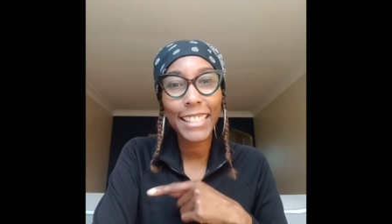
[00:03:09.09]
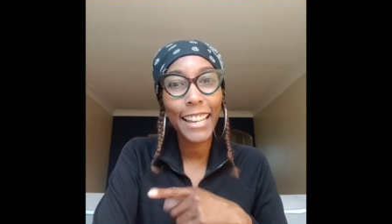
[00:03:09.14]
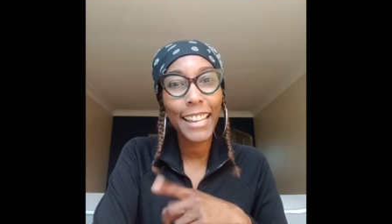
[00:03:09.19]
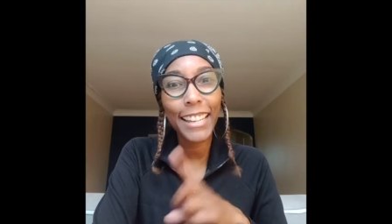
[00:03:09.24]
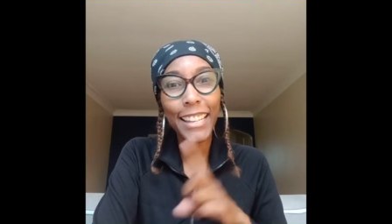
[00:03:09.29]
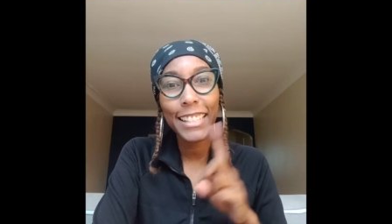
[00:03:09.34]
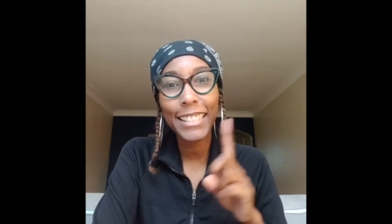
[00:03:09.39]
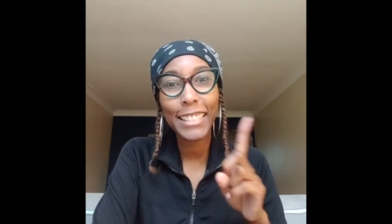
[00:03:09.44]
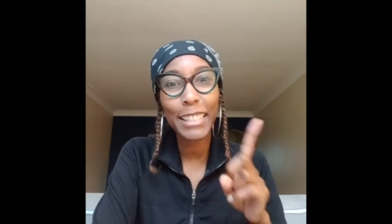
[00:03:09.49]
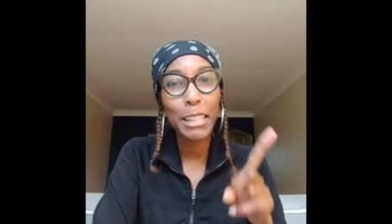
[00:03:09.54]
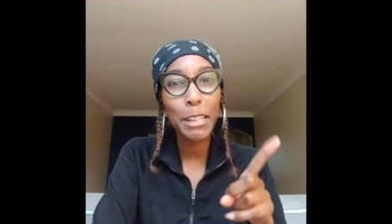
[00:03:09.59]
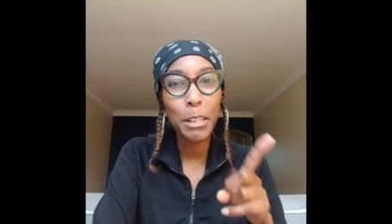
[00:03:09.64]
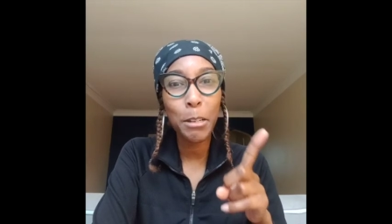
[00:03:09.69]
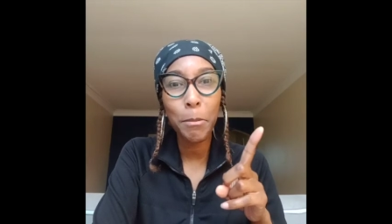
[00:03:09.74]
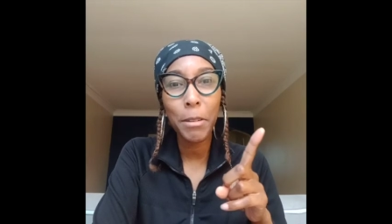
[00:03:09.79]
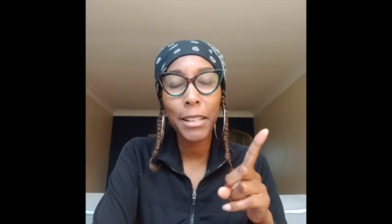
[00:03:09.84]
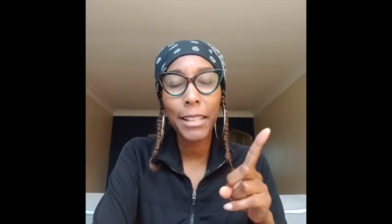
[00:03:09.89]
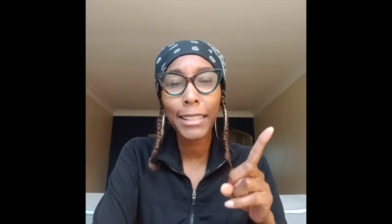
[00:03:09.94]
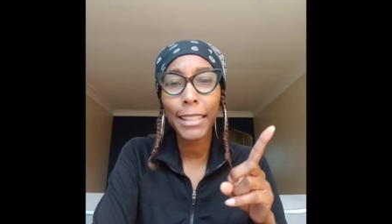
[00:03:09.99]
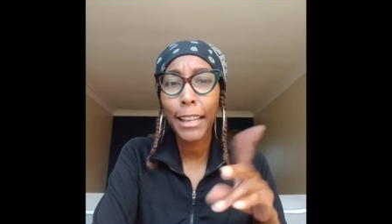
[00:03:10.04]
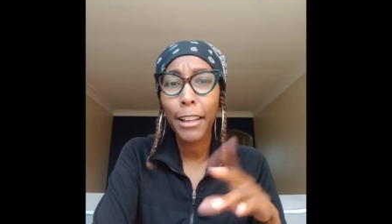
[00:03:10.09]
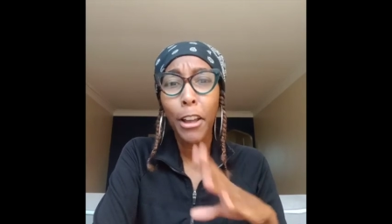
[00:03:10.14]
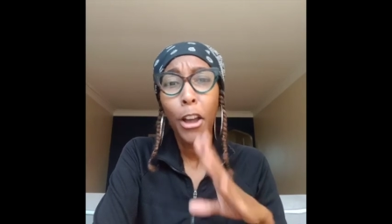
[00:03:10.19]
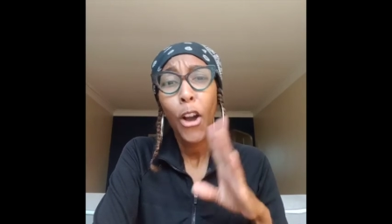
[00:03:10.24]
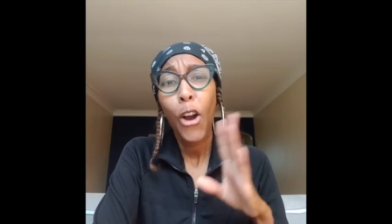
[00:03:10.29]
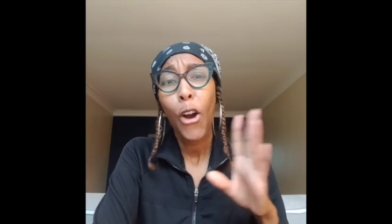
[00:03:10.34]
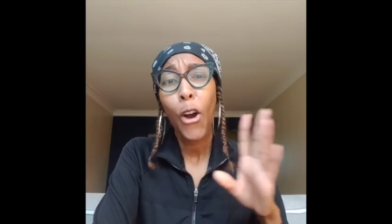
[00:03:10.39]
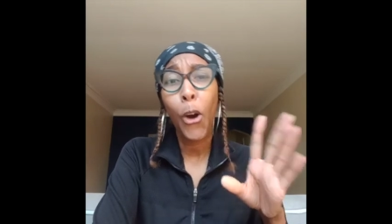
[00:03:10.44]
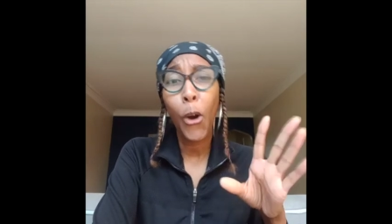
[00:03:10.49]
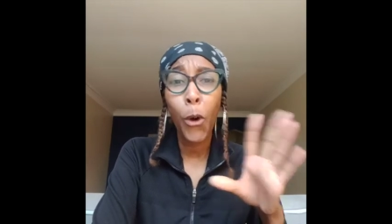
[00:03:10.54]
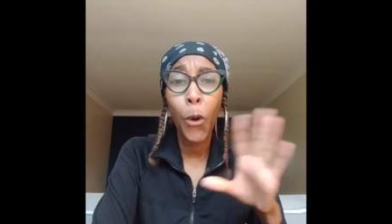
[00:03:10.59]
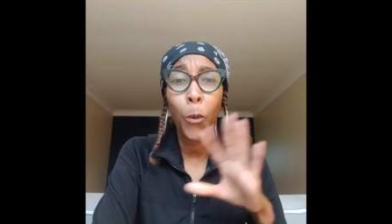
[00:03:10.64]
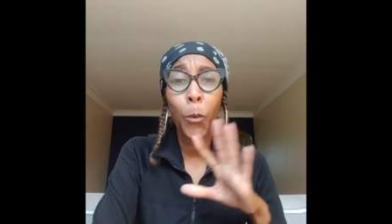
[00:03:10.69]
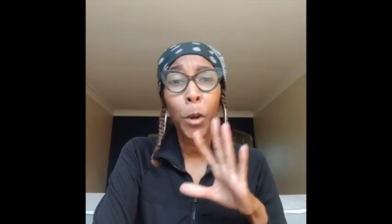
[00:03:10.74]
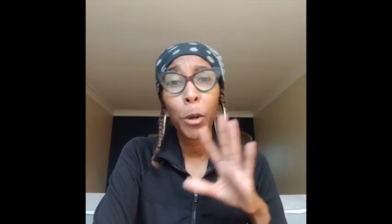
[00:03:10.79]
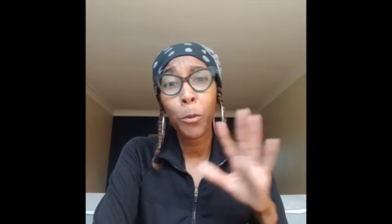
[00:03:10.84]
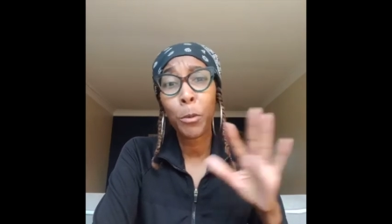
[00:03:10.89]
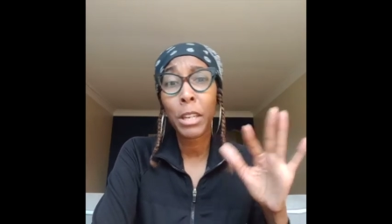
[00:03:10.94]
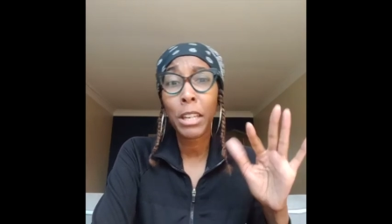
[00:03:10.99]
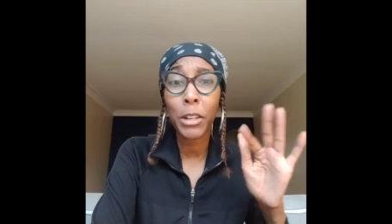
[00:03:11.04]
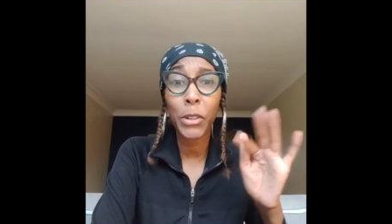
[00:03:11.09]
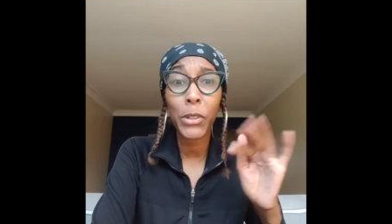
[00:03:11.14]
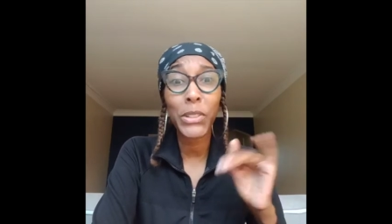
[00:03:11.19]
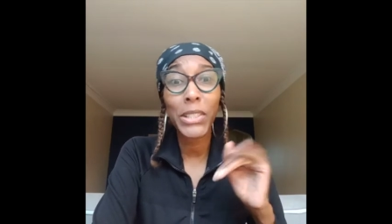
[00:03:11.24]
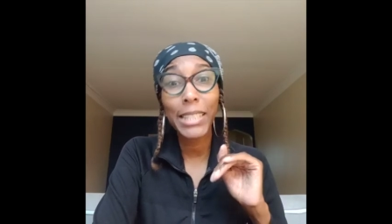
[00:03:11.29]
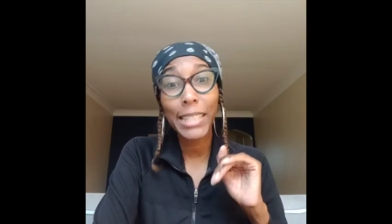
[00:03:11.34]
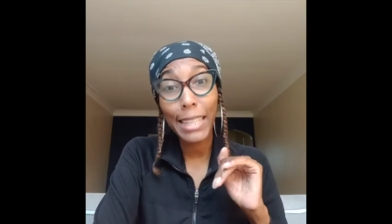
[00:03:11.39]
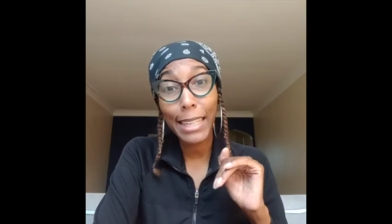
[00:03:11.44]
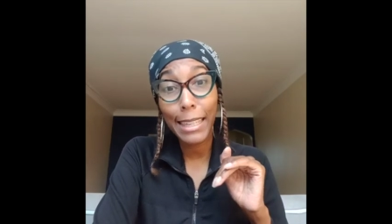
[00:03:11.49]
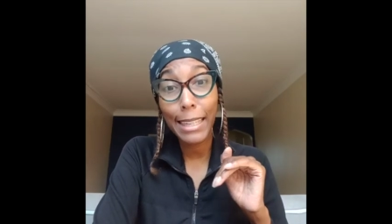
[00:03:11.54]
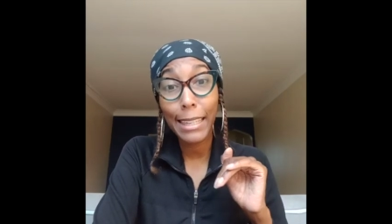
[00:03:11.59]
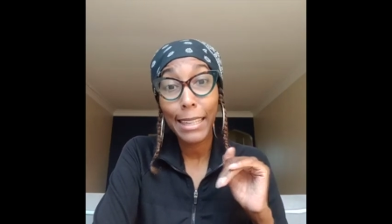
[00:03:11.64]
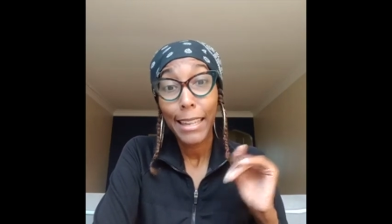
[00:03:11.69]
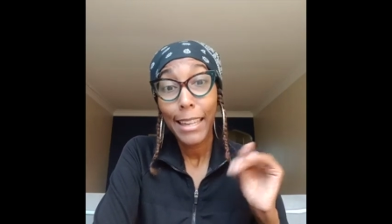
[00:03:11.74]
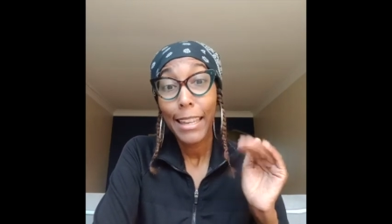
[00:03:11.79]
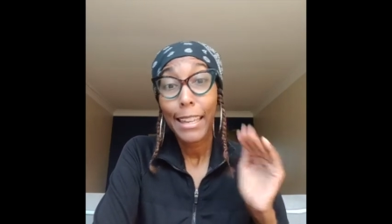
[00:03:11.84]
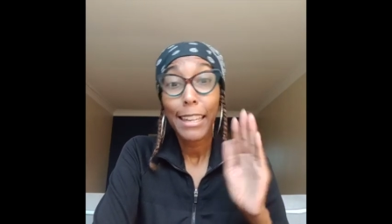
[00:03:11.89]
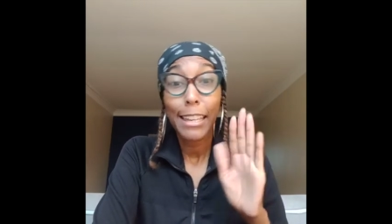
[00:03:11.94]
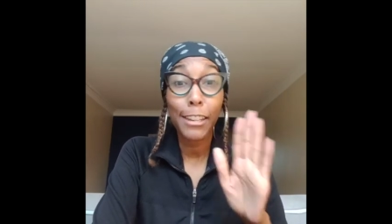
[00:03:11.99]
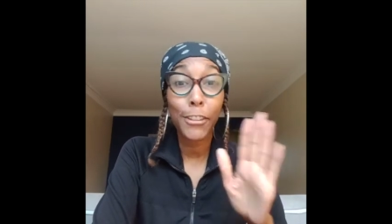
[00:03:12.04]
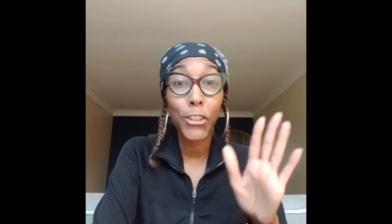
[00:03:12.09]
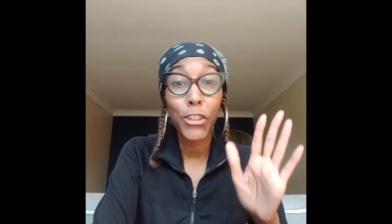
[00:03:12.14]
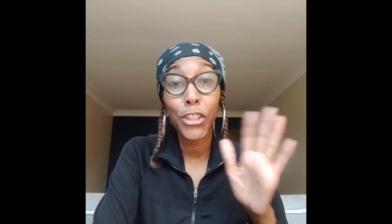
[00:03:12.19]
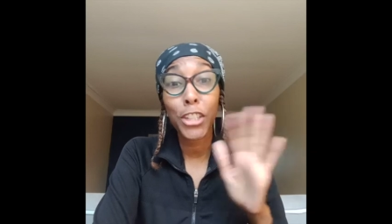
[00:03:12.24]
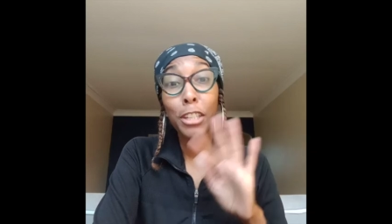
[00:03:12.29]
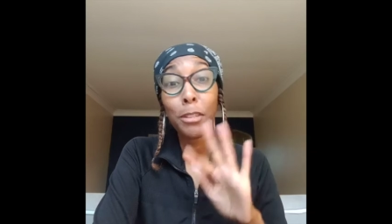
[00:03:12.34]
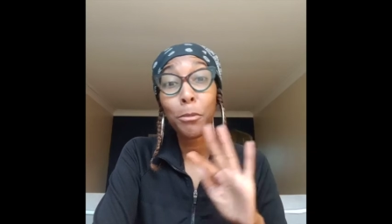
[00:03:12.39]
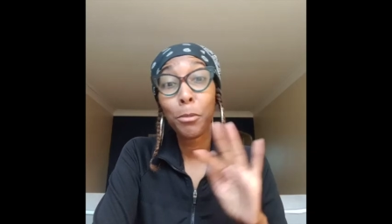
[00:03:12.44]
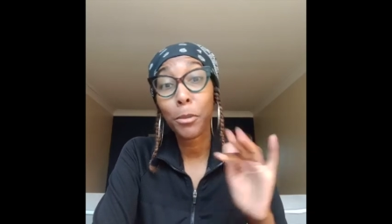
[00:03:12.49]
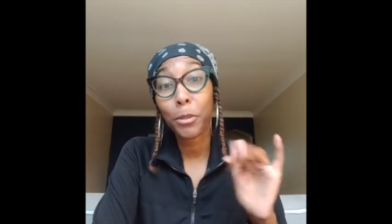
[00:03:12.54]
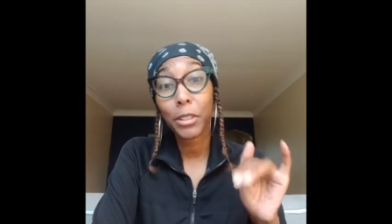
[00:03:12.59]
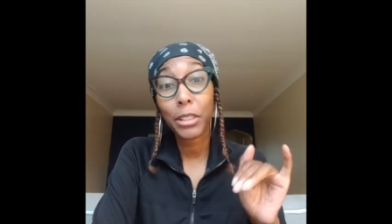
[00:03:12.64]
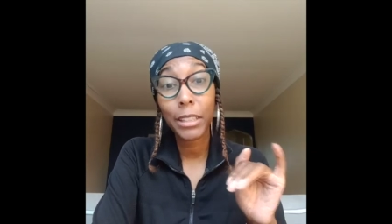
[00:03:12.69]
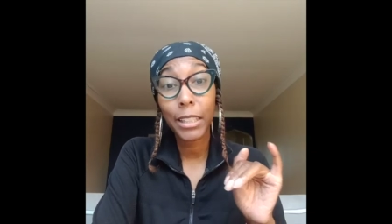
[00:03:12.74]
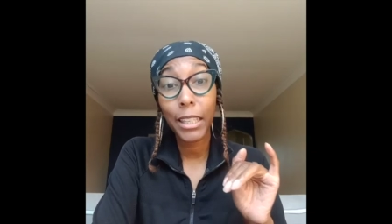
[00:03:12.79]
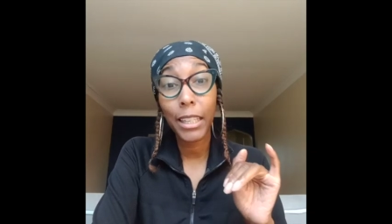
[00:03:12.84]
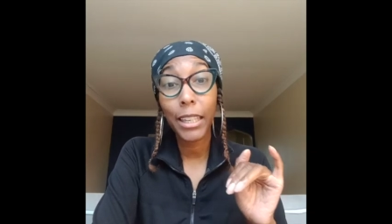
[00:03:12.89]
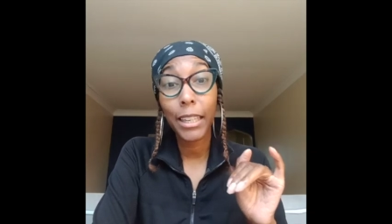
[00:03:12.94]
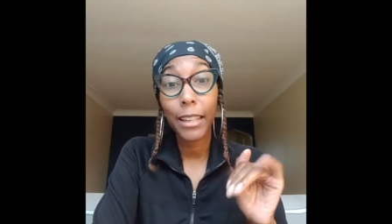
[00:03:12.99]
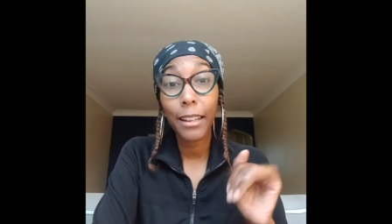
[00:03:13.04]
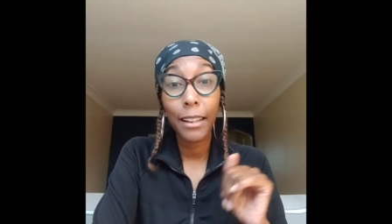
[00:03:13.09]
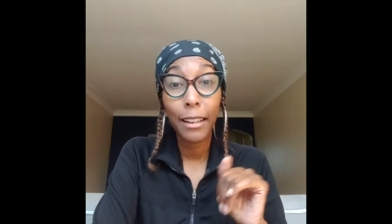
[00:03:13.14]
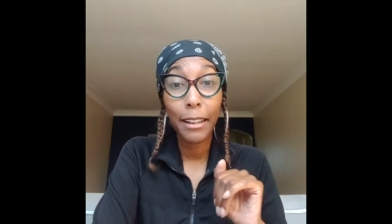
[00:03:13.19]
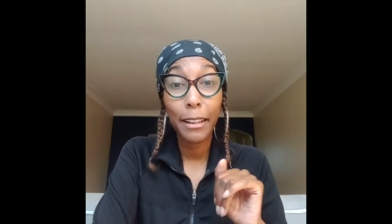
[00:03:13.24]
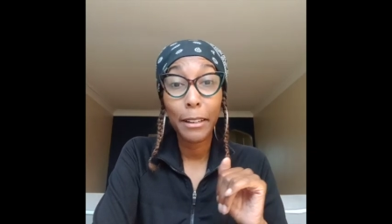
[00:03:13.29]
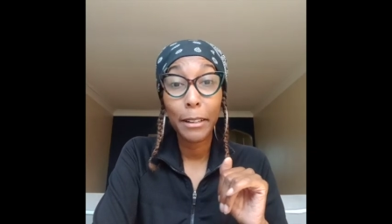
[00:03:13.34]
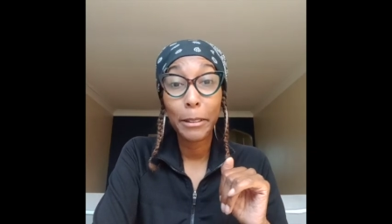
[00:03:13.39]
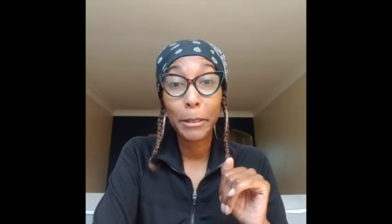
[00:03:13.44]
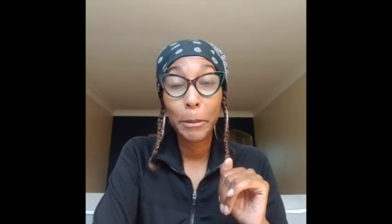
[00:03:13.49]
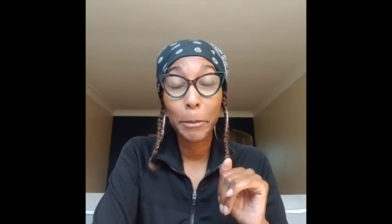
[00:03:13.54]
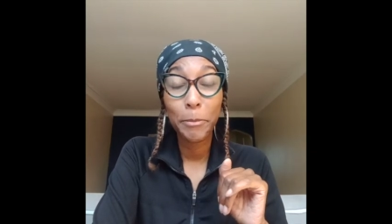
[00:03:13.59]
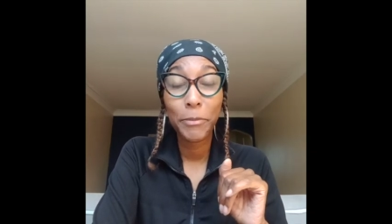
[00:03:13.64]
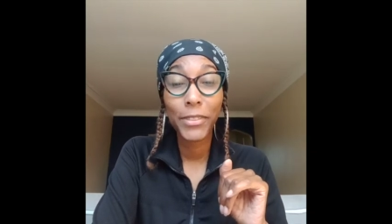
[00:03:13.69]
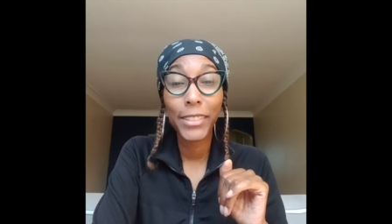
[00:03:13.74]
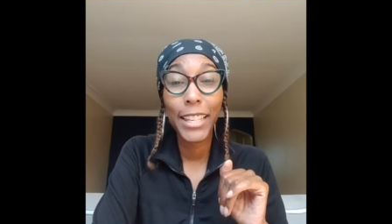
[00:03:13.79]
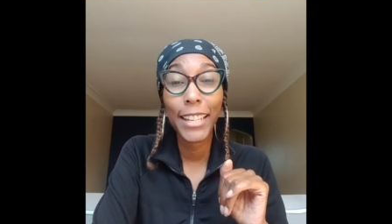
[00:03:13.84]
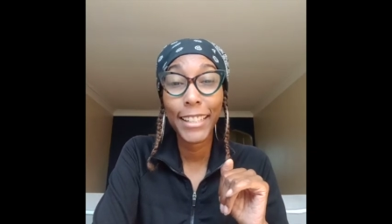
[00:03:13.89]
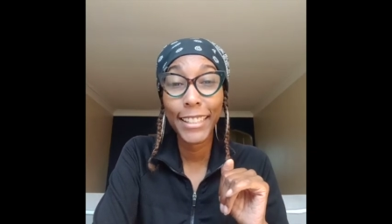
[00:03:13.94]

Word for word: So I guess the enemy is like, oh, well, we going to see if she really, um,